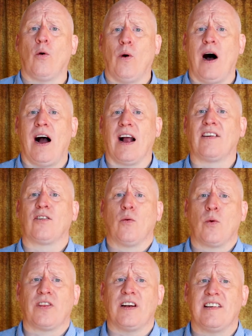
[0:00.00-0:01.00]
wines
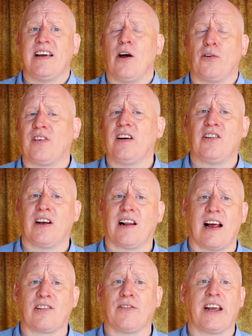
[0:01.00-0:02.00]
with the DOCG
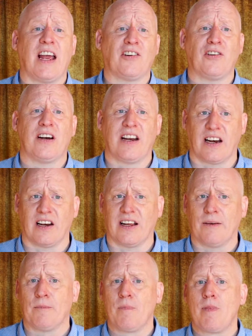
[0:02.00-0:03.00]
classification in
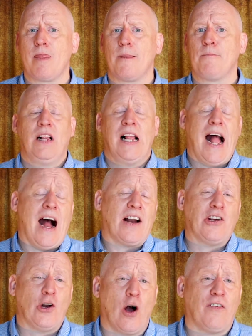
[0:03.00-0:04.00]
Italy. How do
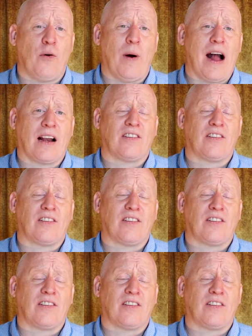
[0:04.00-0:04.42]
you know if a wine